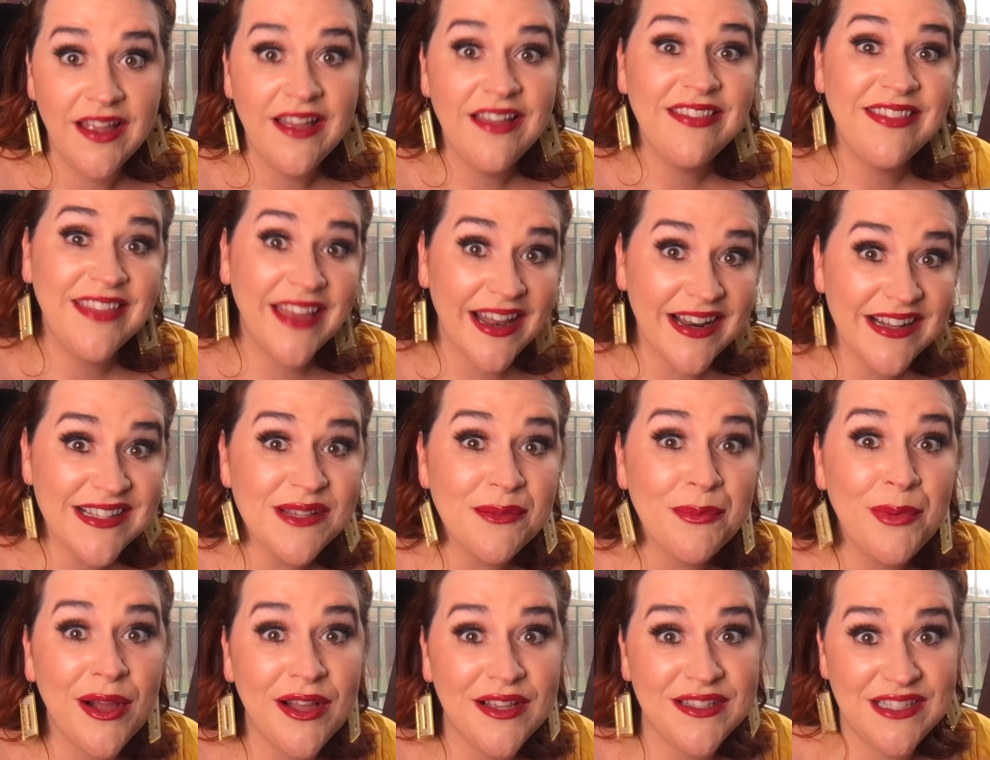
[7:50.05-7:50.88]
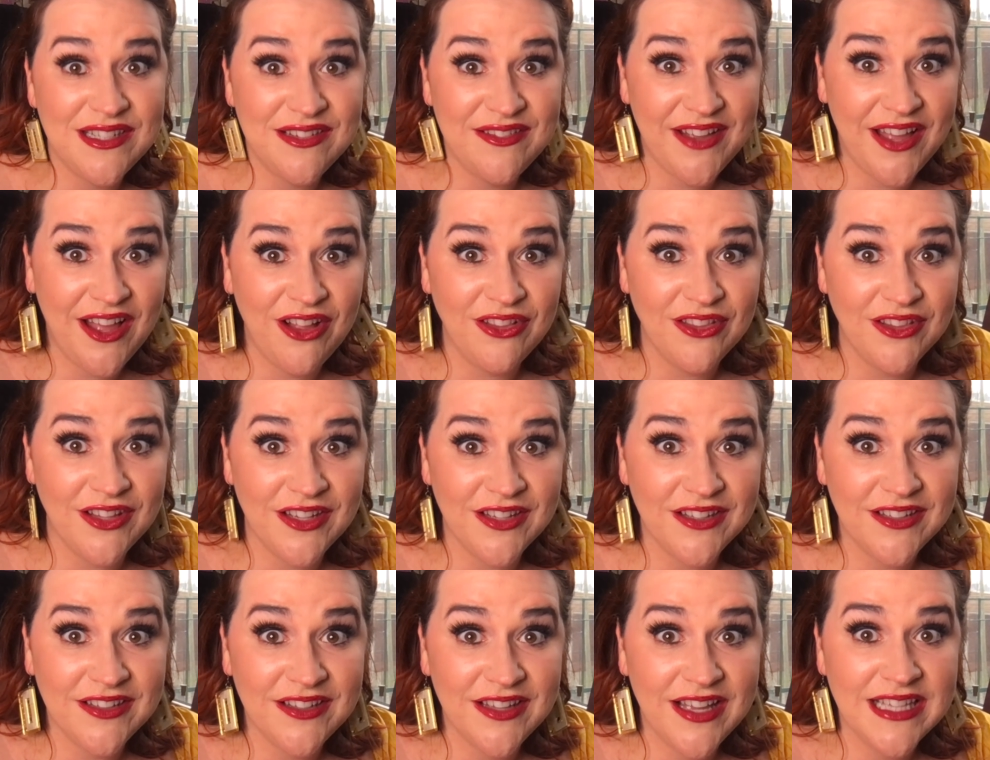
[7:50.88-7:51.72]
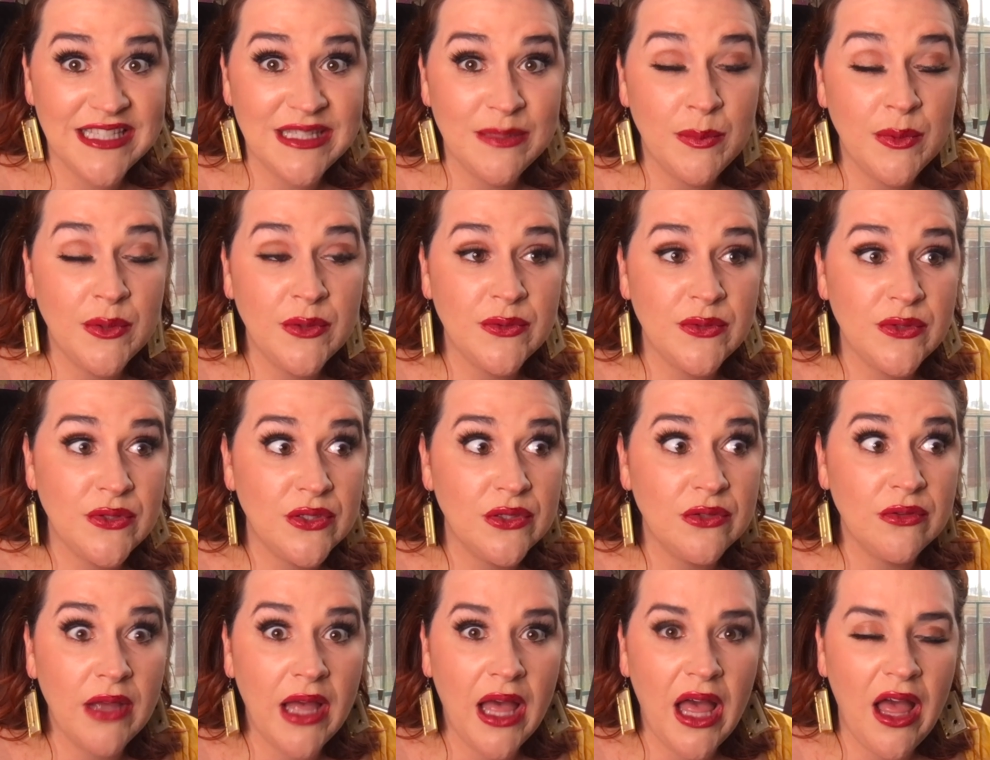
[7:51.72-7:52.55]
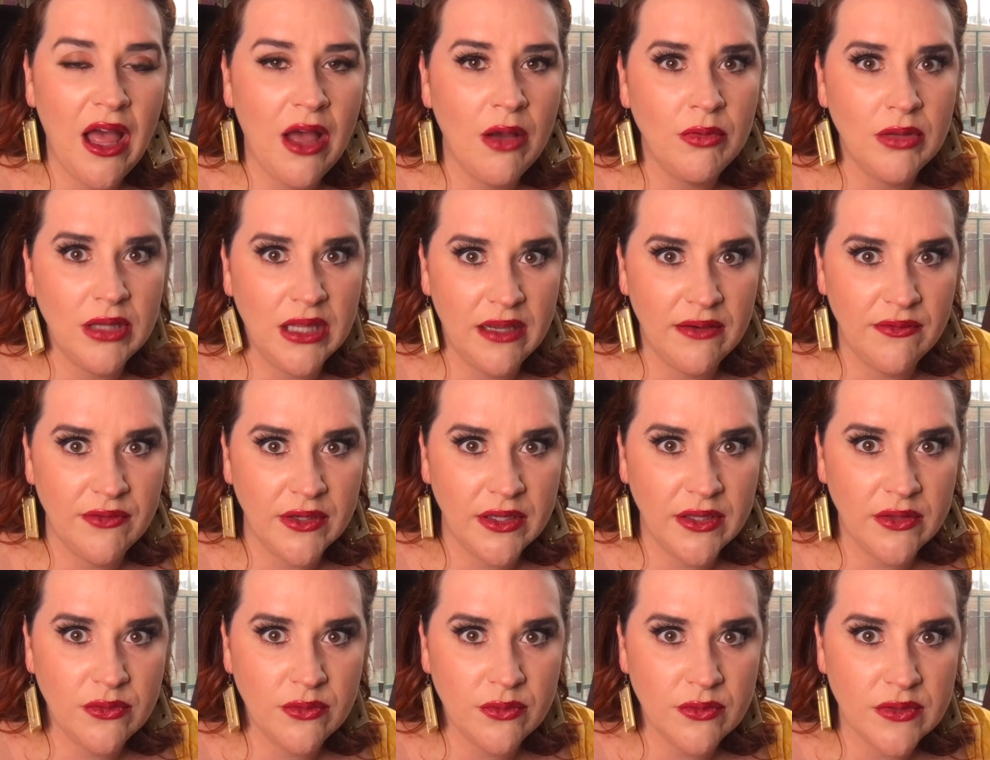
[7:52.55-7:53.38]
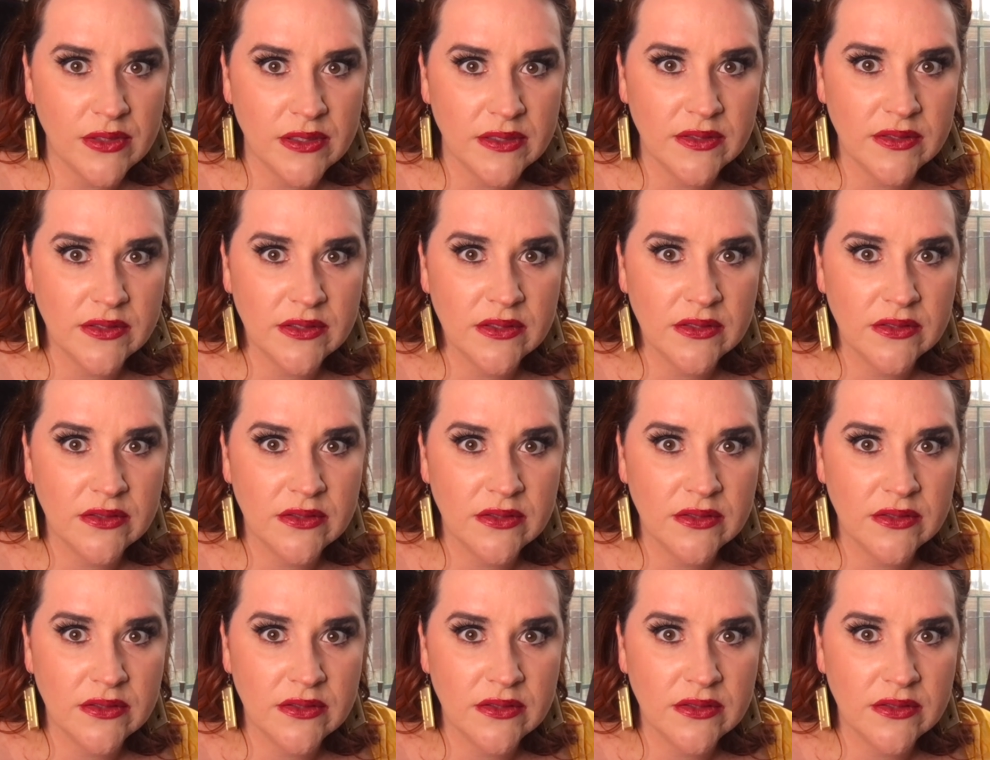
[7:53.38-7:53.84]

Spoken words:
That is a positive outlook as opposed to, how will I ever get through this?